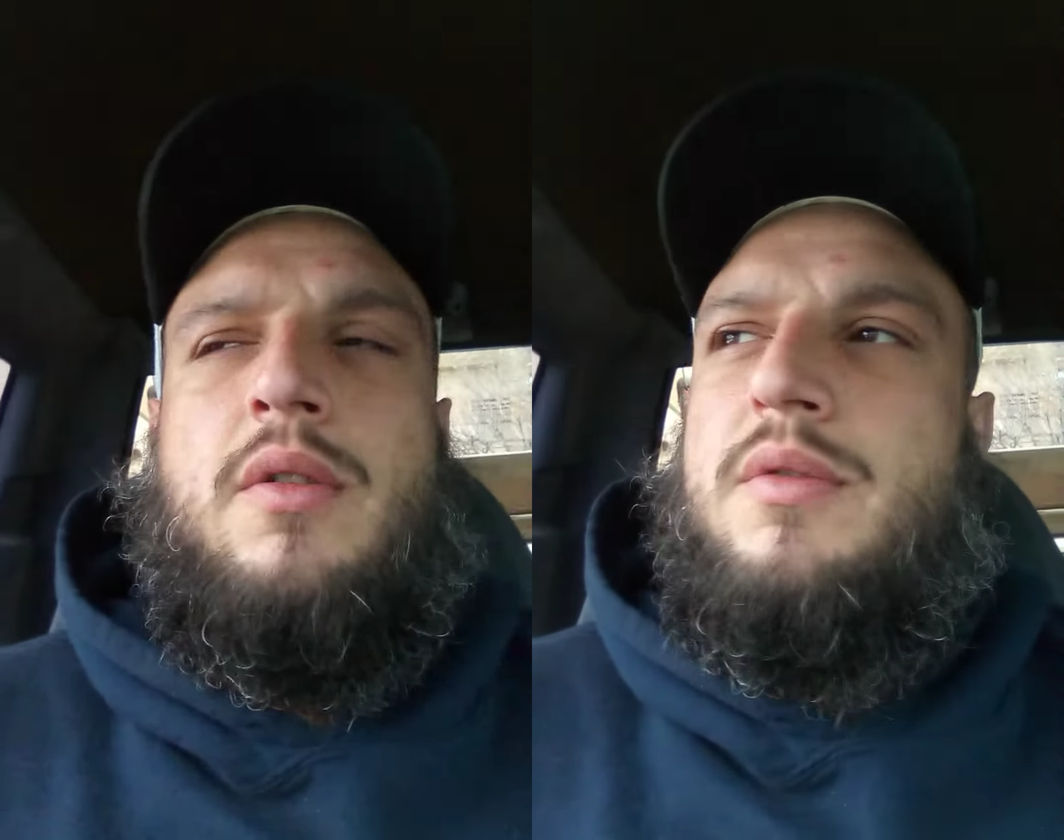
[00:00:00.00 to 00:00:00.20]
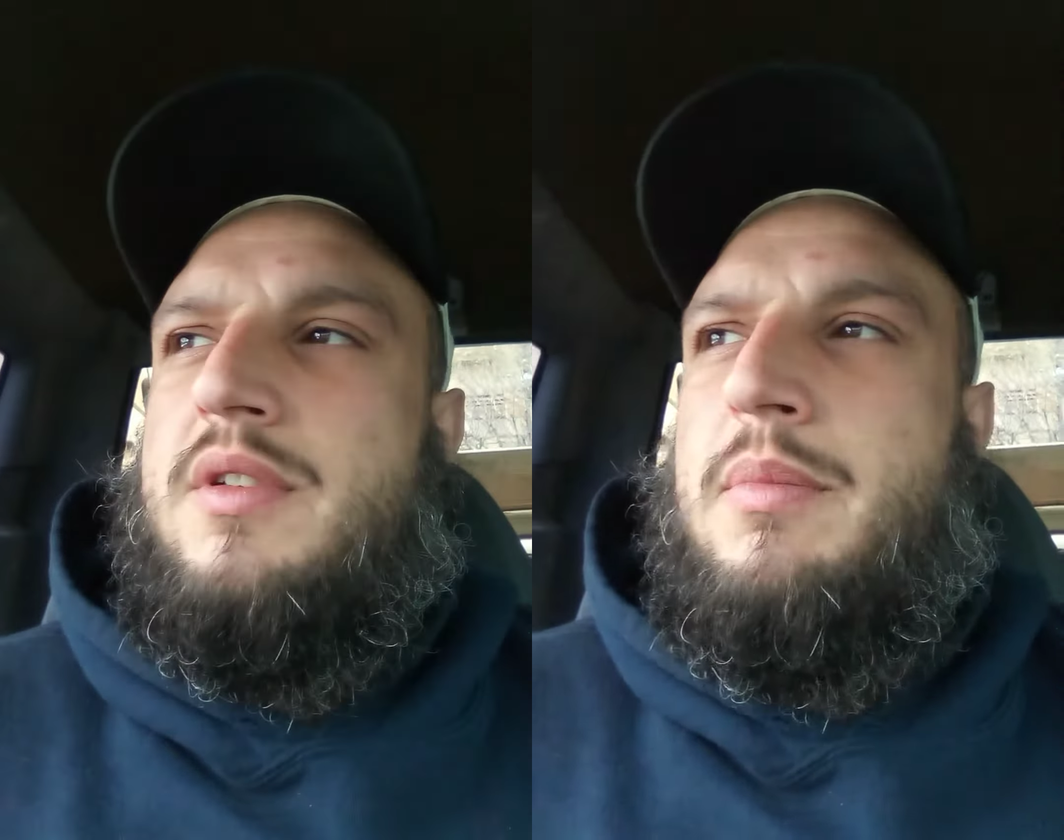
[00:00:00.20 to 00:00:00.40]

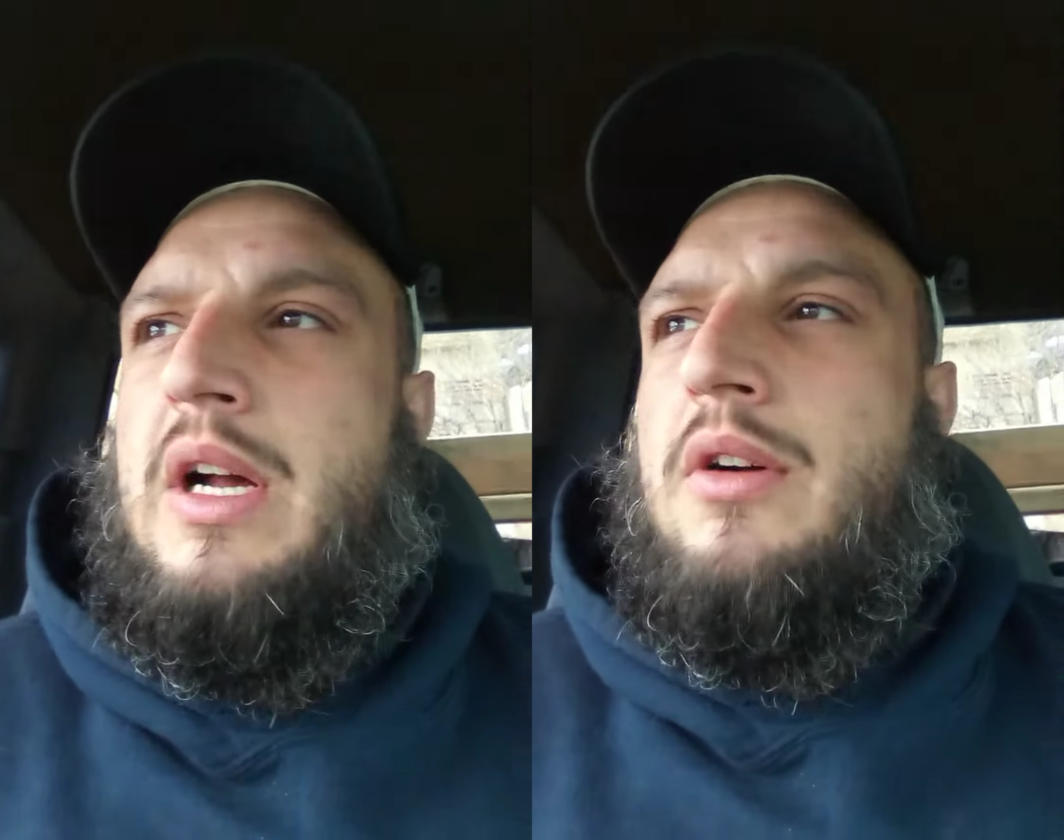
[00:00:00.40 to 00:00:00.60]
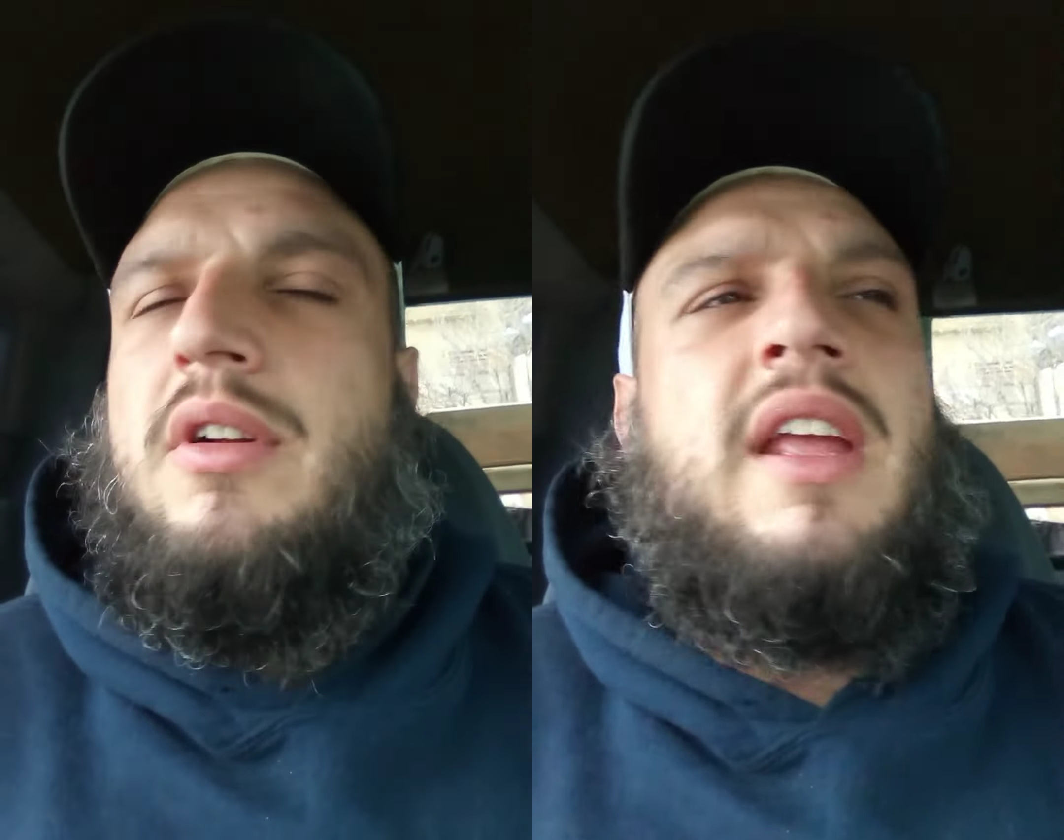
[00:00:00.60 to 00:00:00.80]
it was
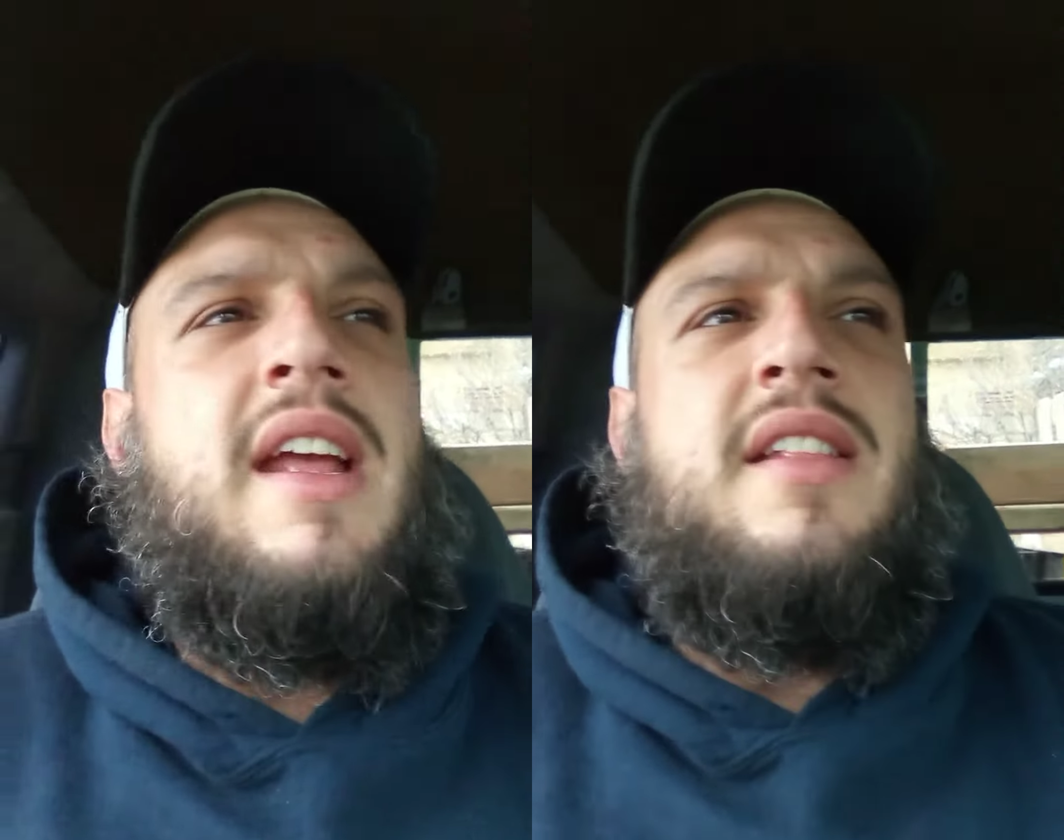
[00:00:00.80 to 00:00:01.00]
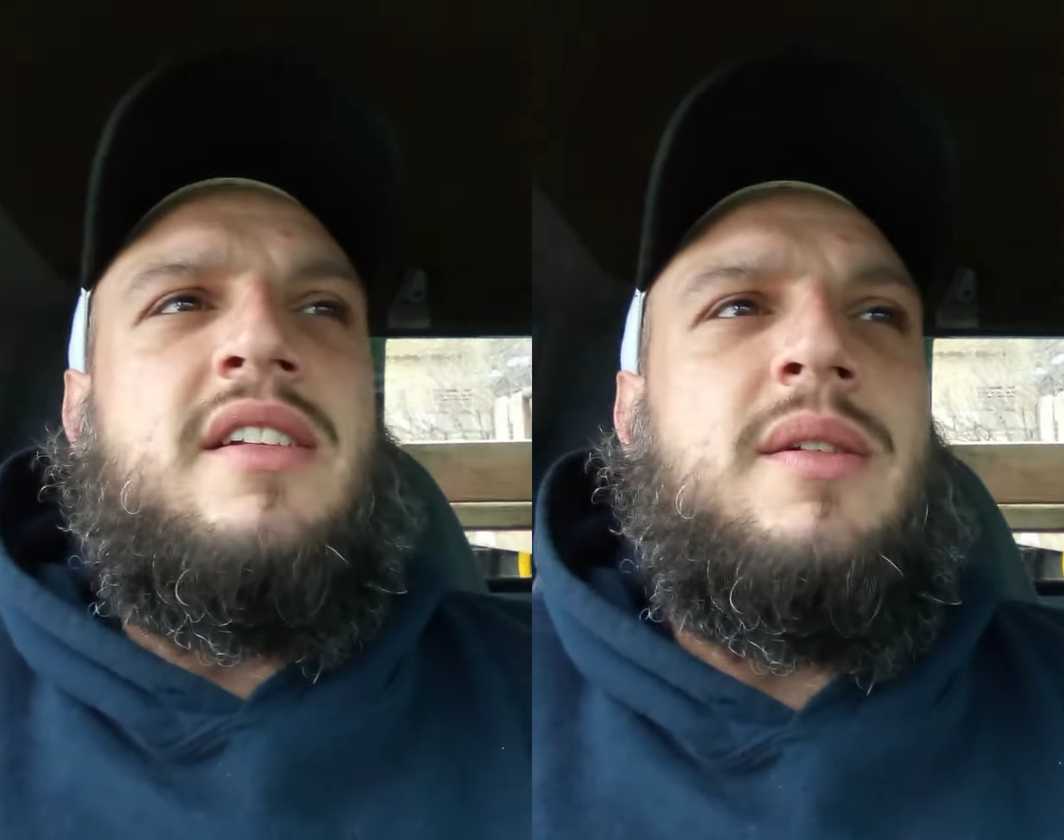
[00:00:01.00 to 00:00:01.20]
about
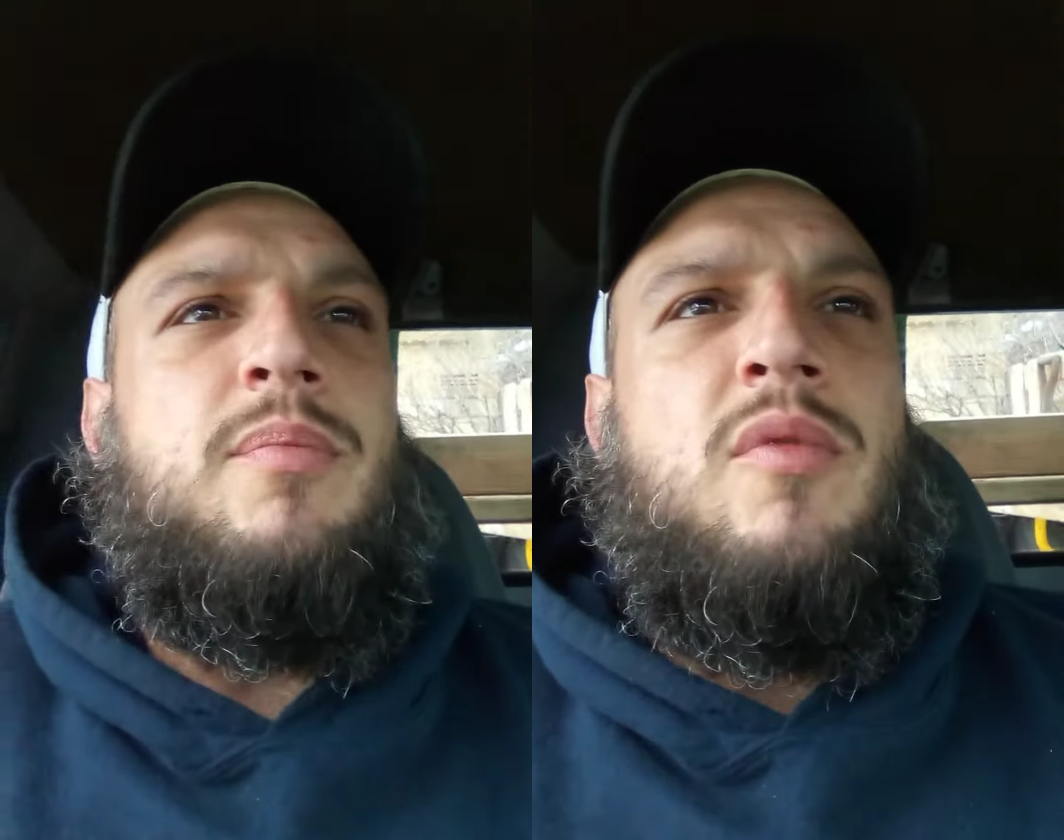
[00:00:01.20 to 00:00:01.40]
getting the